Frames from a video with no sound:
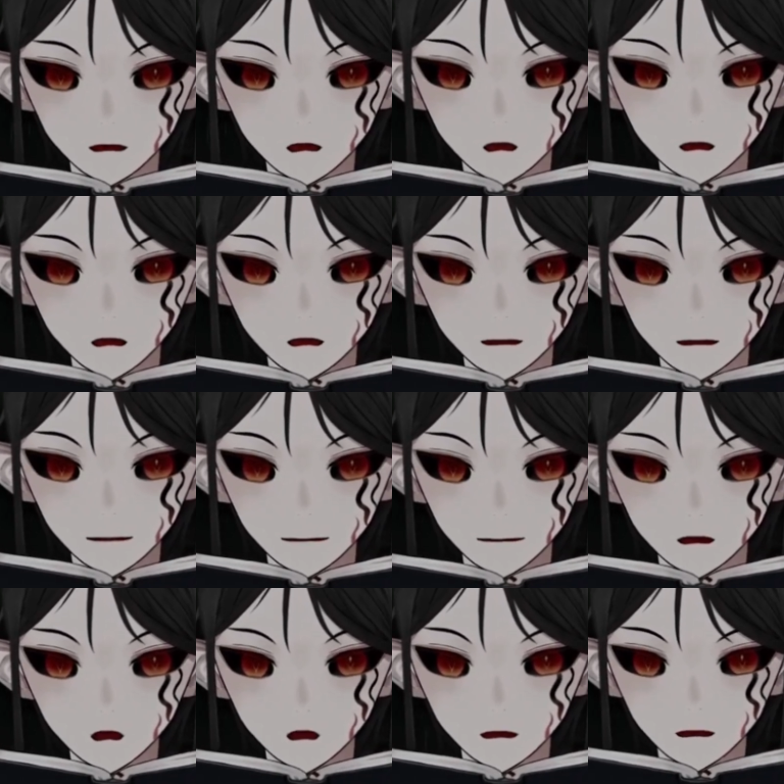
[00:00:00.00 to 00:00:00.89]
But the
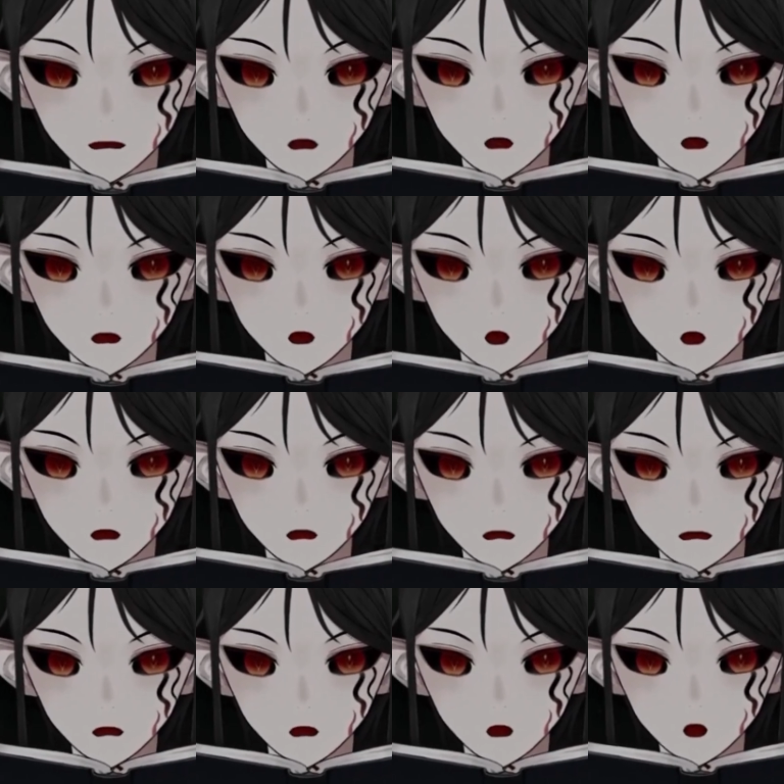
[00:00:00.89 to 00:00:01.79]
farther away
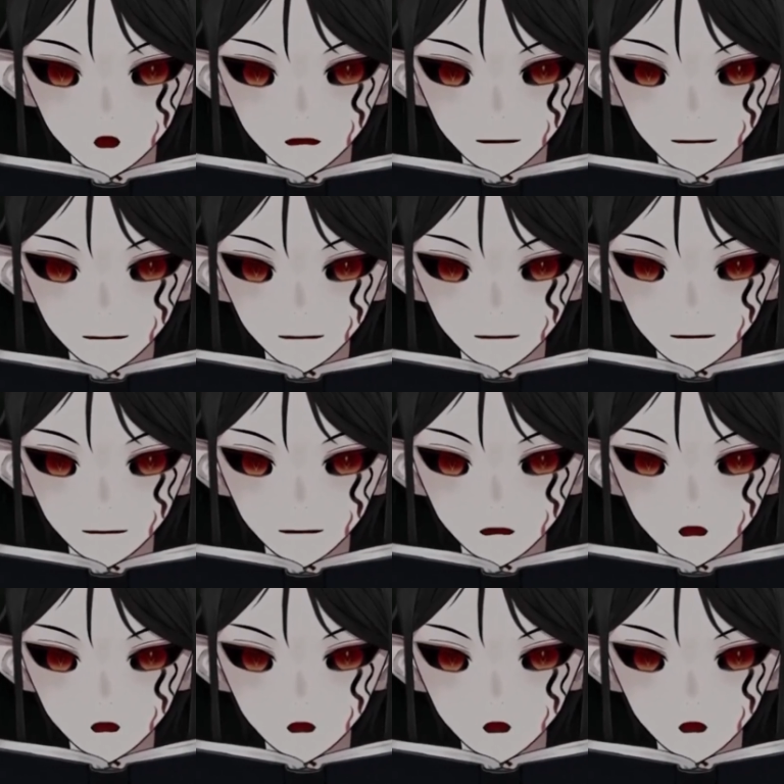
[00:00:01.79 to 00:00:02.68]
we got,
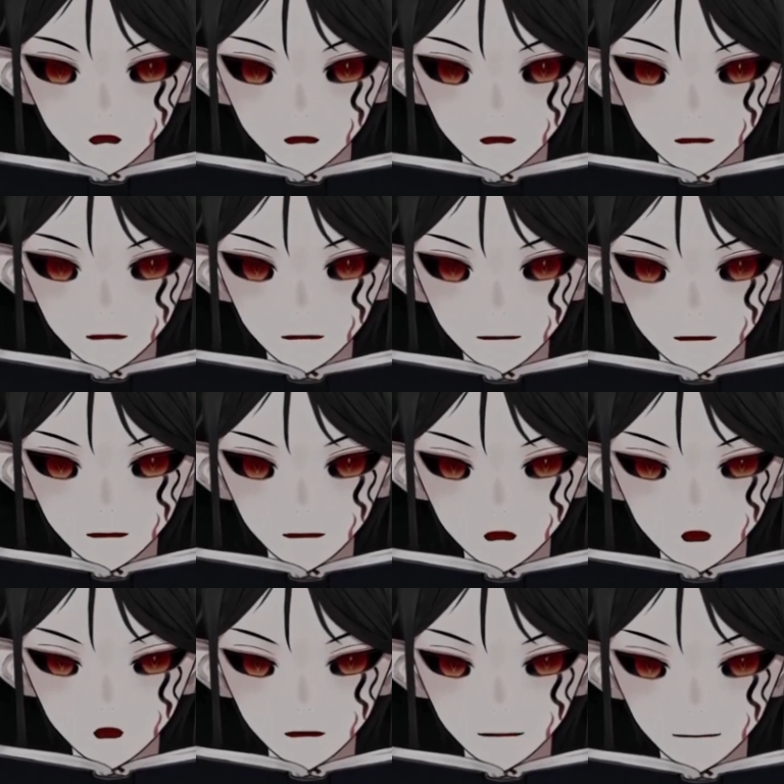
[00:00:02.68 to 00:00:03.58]
the harder it
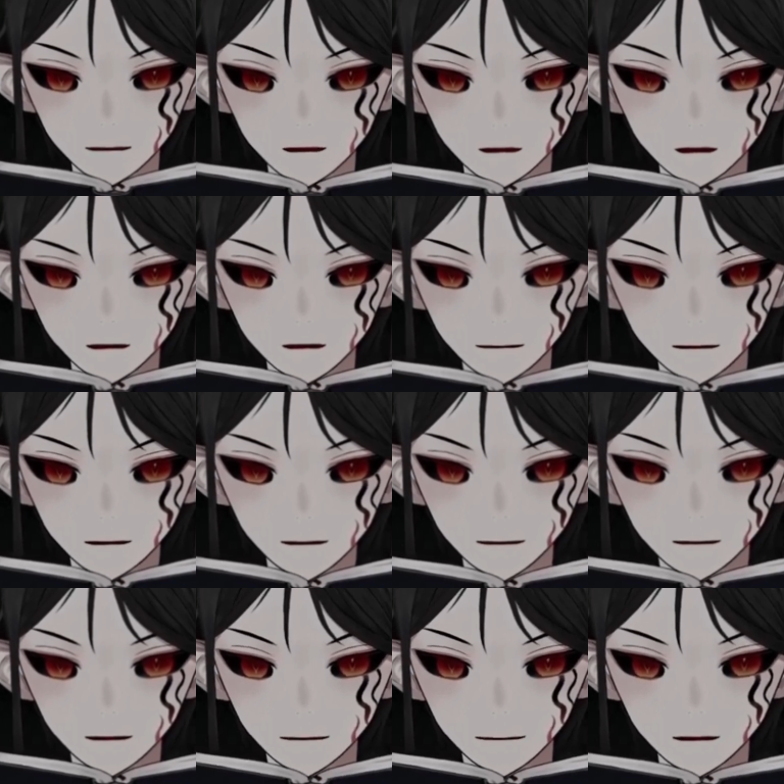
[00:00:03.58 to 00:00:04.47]
became to hear
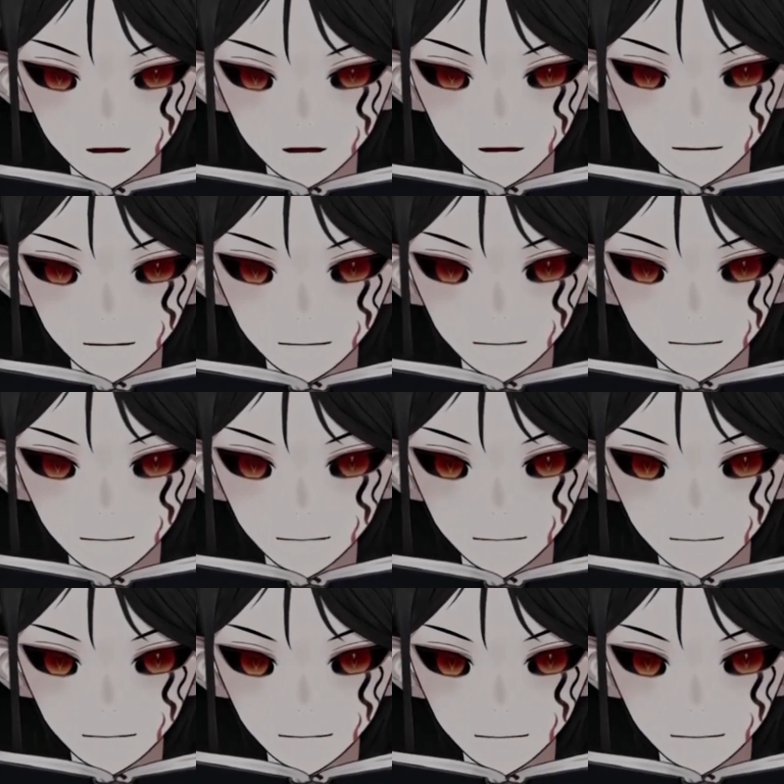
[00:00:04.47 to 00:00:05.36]
each other.
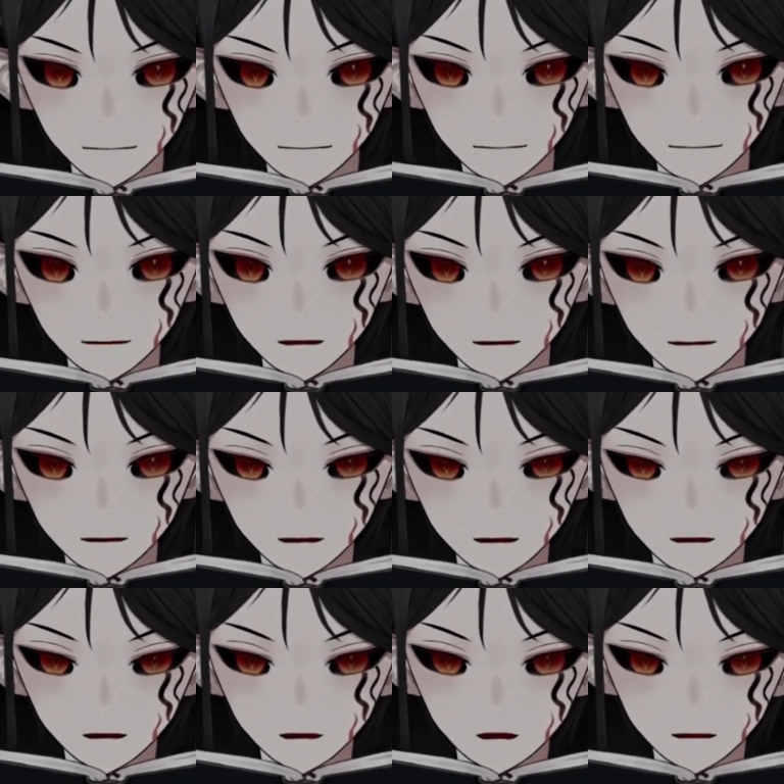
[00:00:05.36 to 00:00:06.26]
Let me
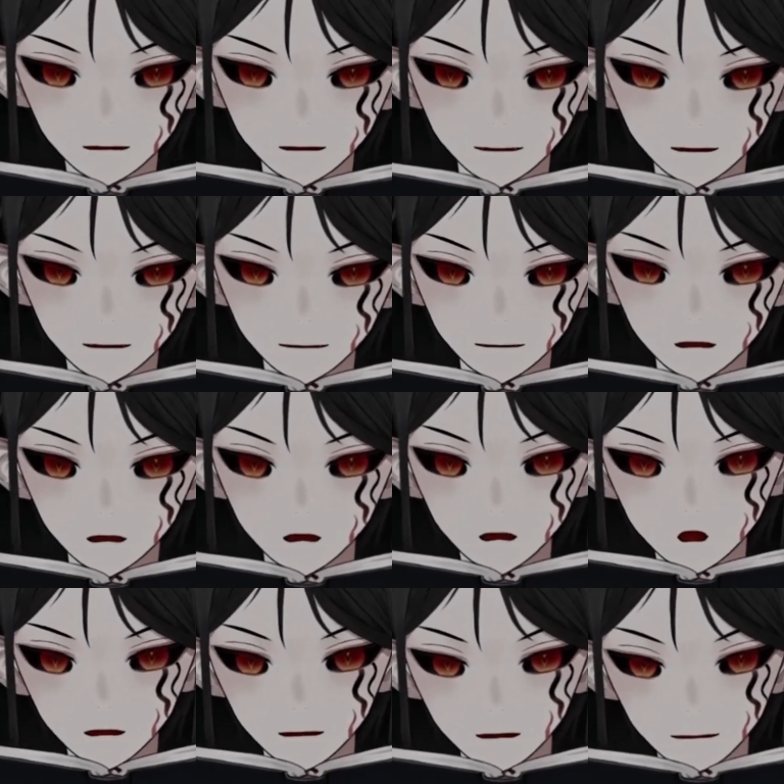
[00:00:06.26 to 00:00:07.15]
show you a different
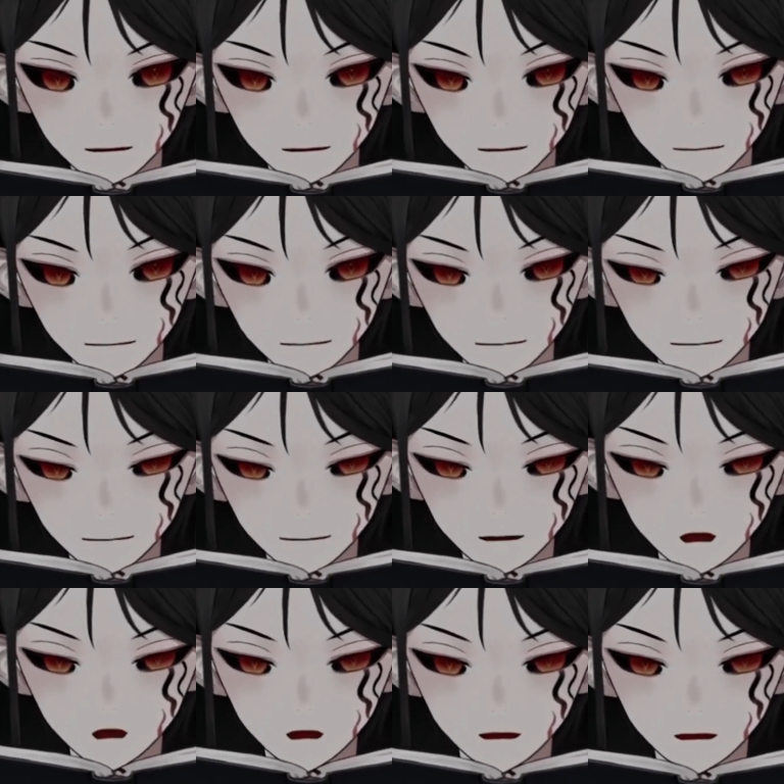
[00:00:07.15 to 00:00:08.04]
way,
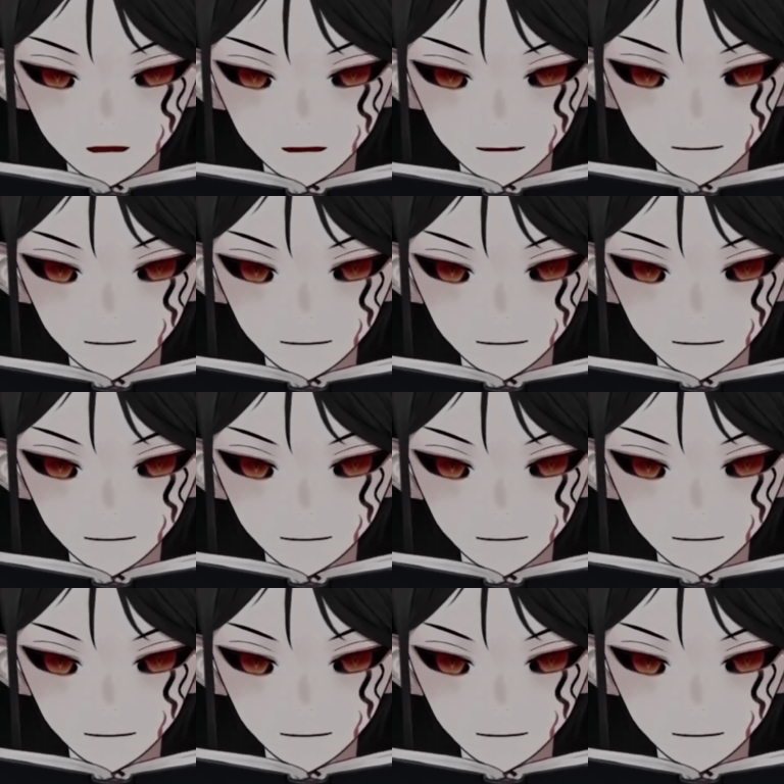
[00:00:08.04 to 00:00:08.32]
Dad had